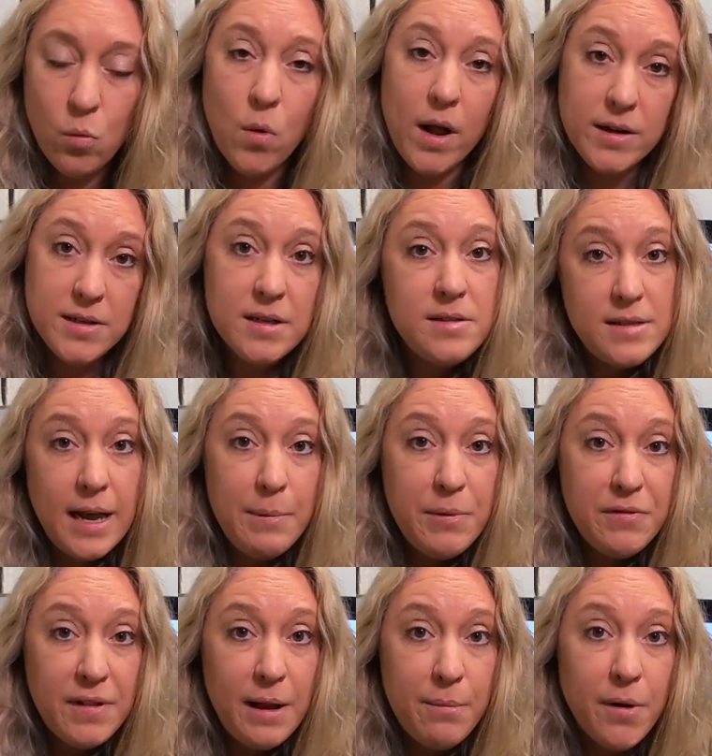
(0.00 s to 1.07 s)
what type
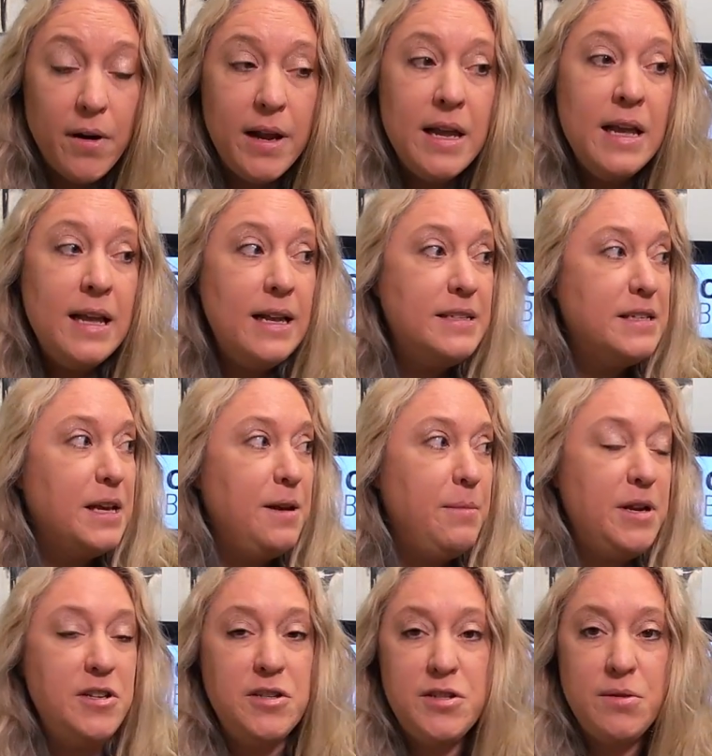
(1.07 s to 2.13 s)
of library. Is it going to
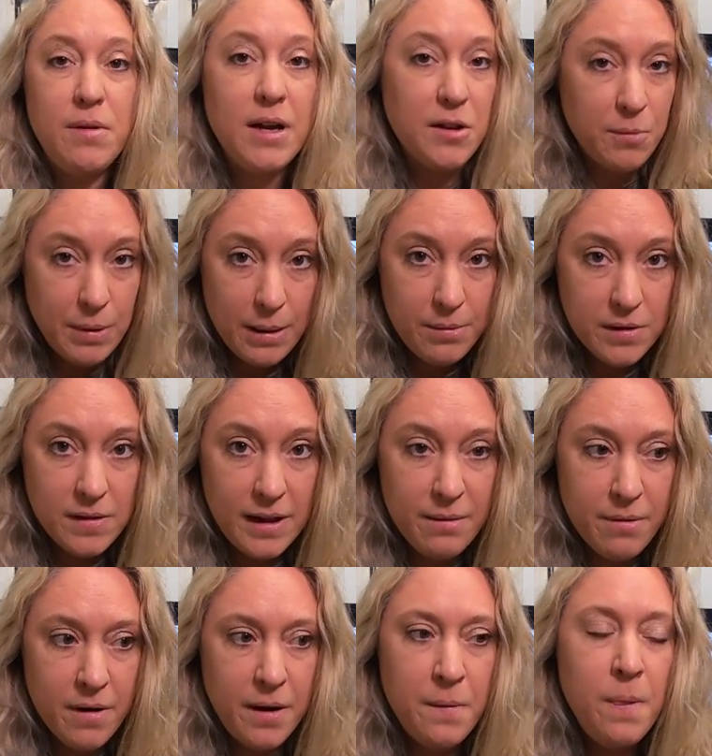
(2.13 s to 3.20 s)
be just the regular public
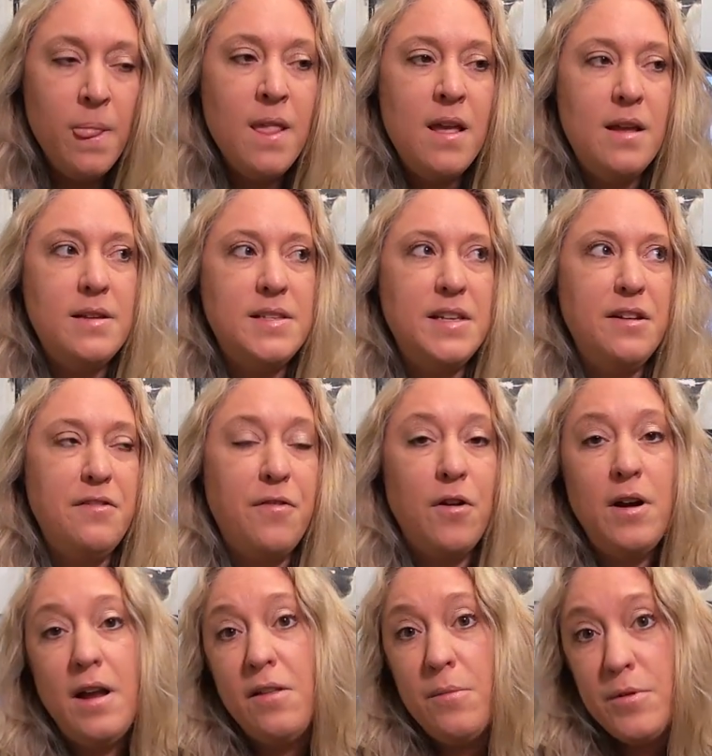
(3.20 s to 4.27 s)
library? Is it for
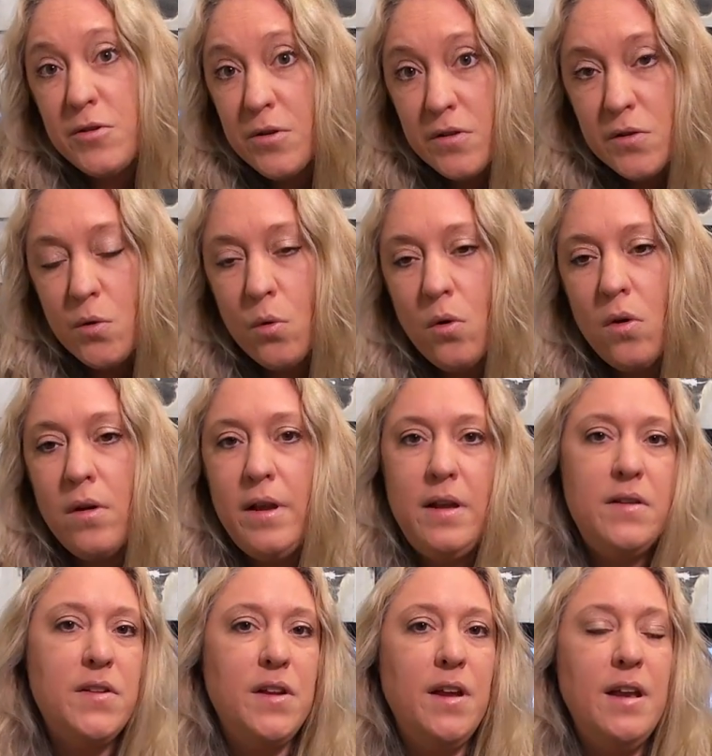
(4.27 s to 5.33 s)
an elementary school?
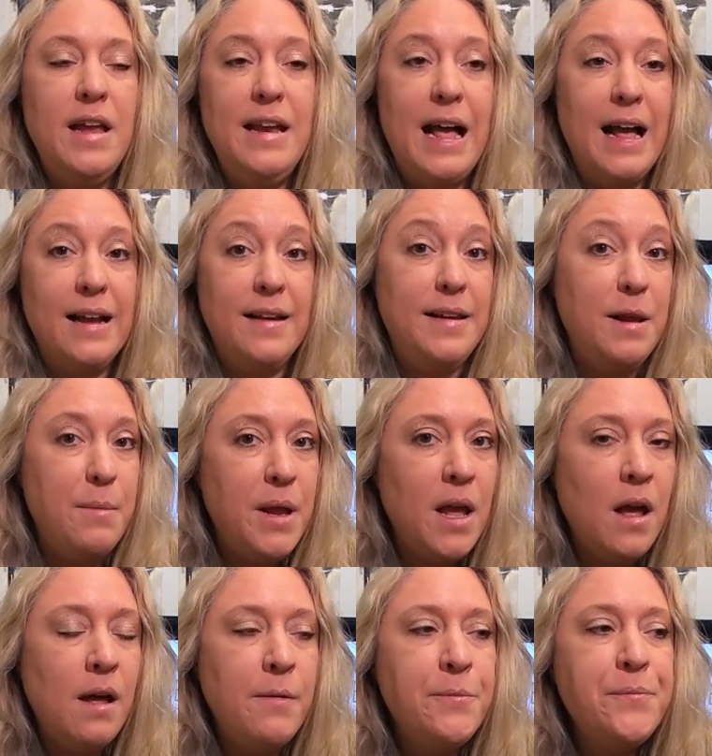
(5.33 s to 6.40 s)
Is it an
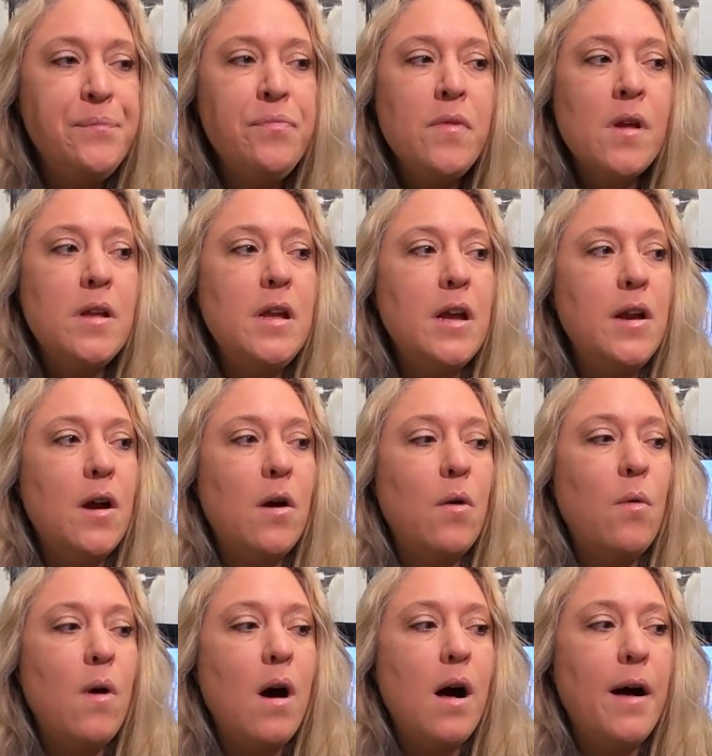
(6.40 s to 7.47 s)
academia?
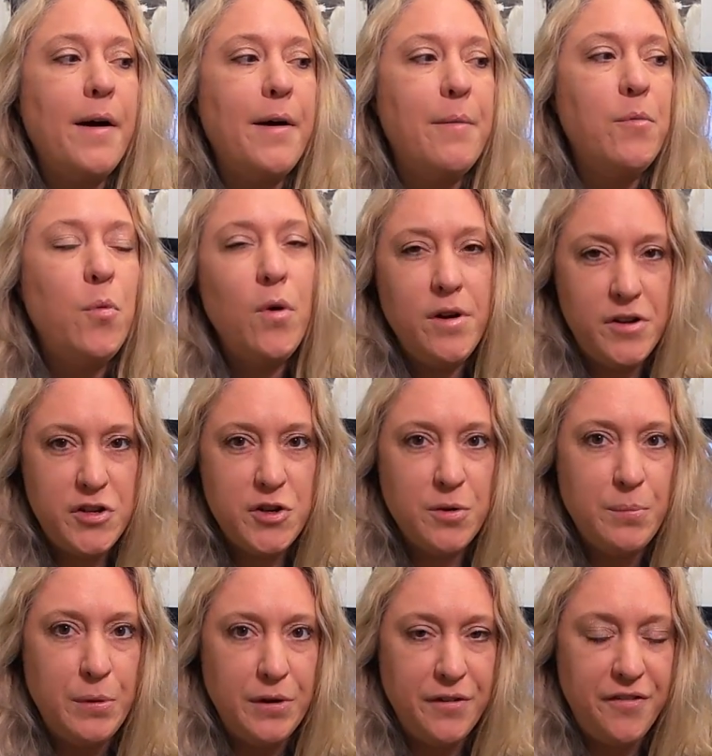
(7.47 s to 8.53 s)
Where does your
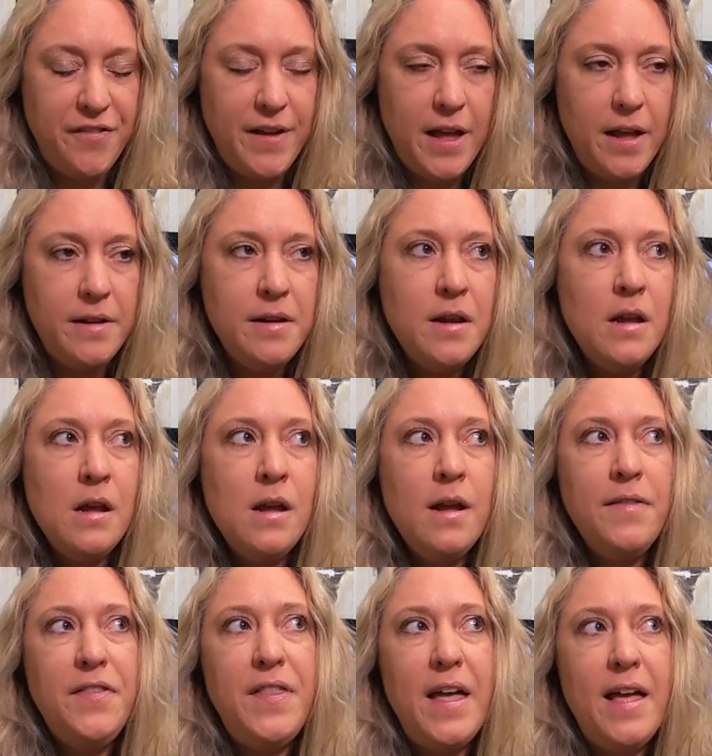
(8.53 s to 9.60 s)
book fit?
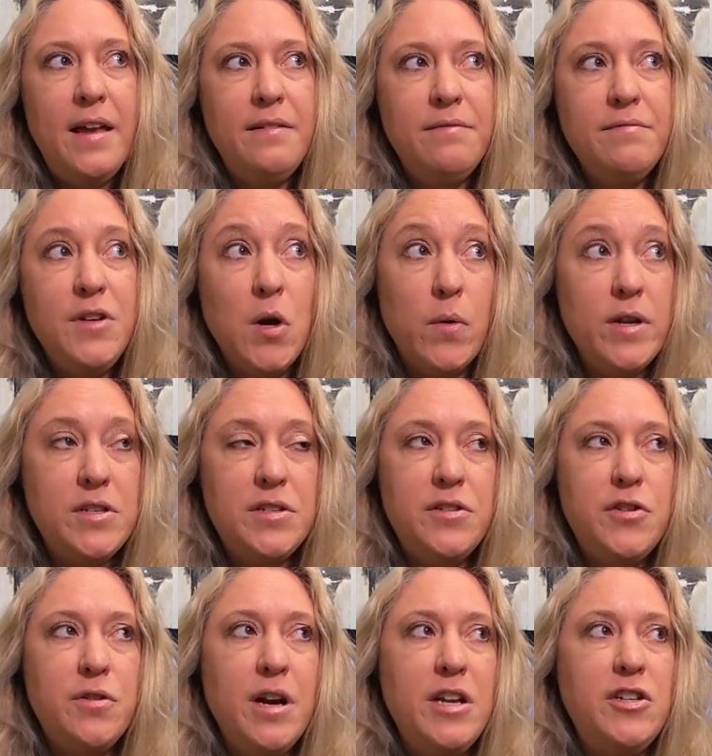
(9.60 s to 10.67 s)
Then going to the
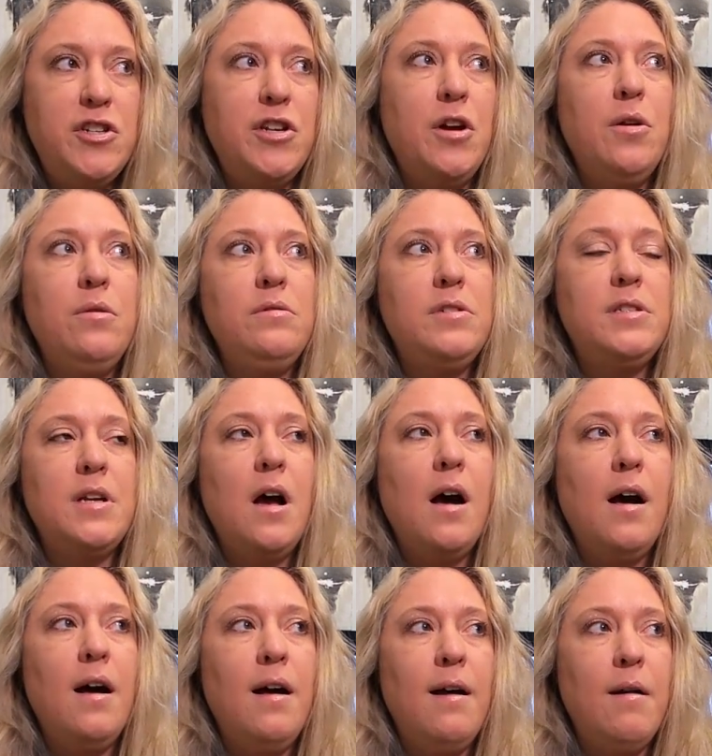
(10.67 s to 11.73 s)
trade shows,
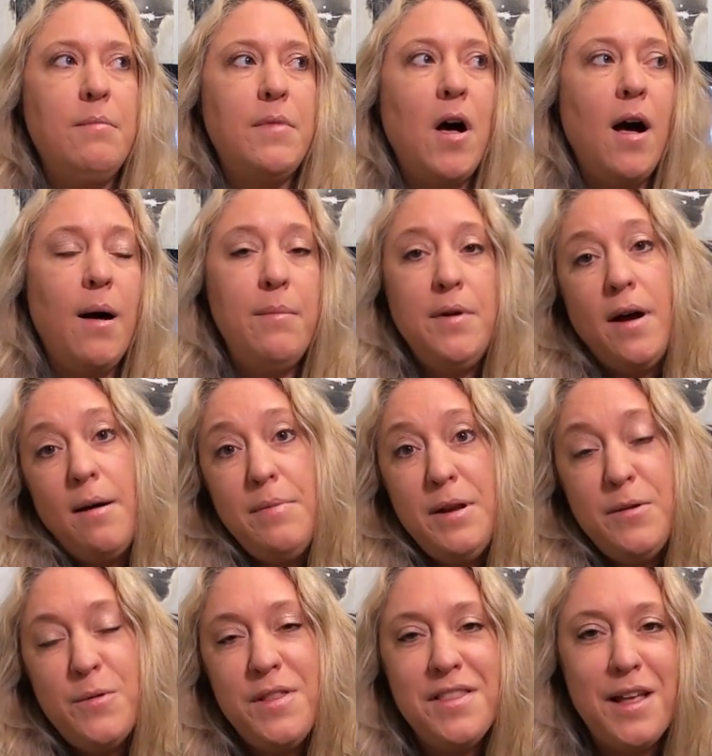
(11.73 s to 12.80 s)

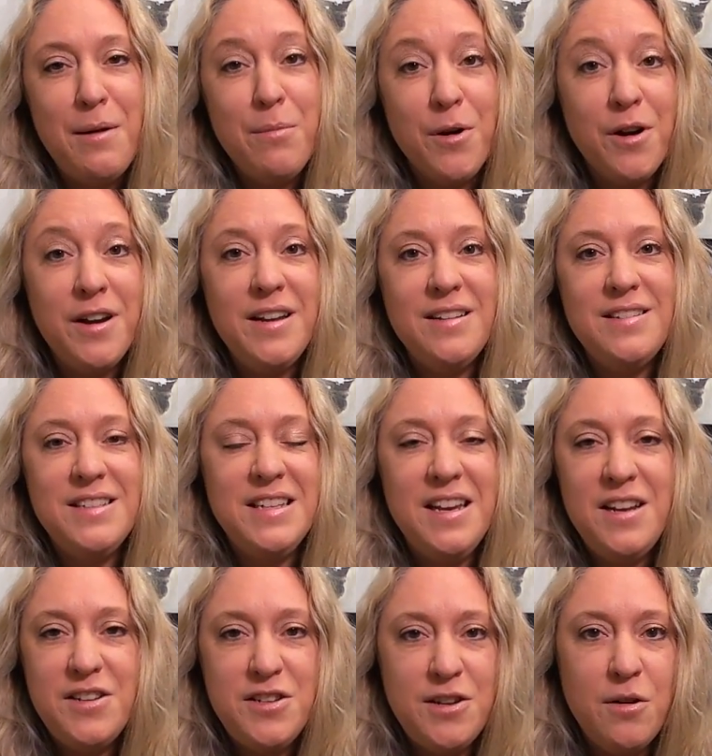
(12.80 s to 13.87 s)
hobnobbing with librarians,
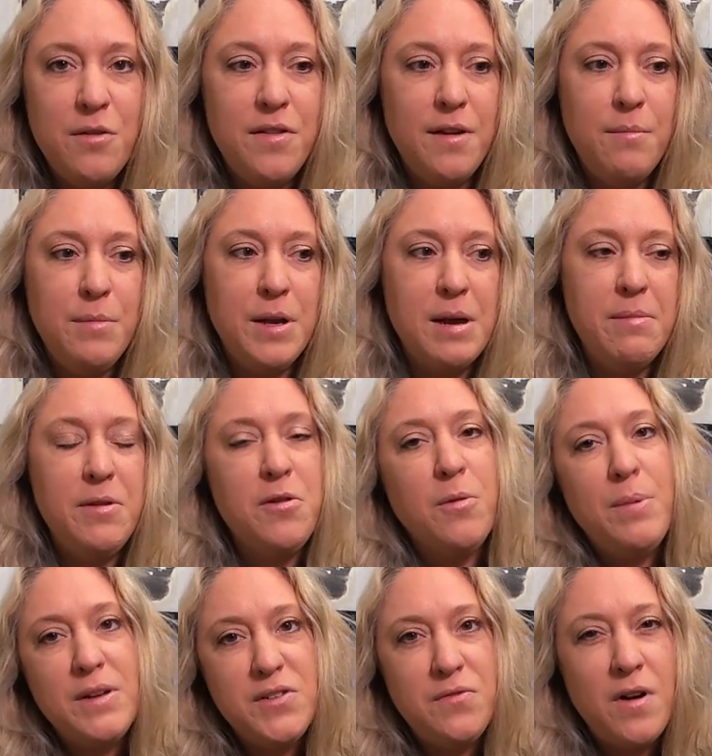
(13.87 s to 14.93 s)
getting to know them, becoming their
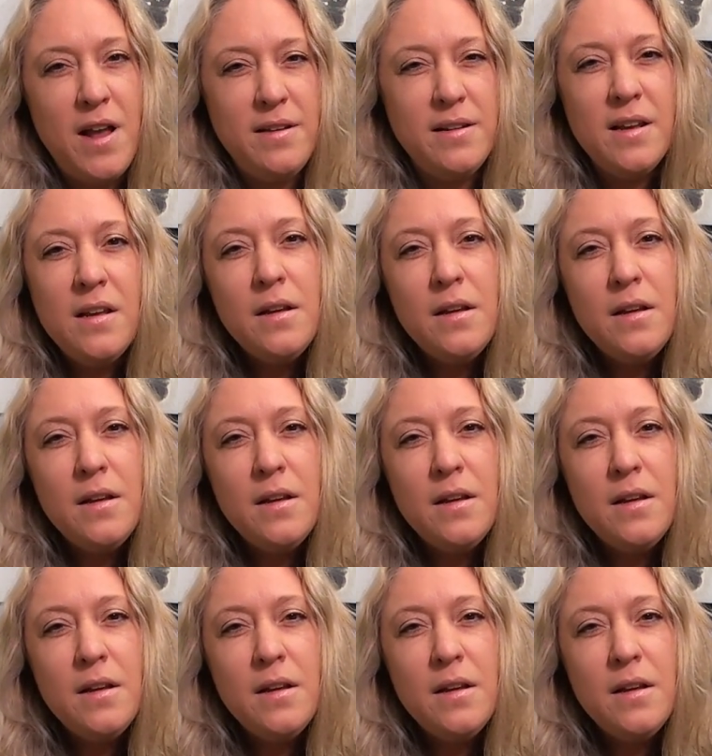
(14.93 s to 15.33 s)
best friend,